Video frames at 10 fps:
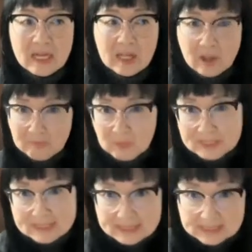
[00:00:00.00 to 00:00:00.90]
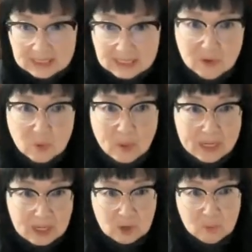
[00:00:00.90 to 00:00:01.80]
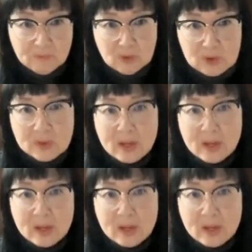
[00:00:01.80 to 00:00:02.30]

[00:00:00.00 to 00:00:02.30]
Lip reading: a lot of places to leave your wet gear before you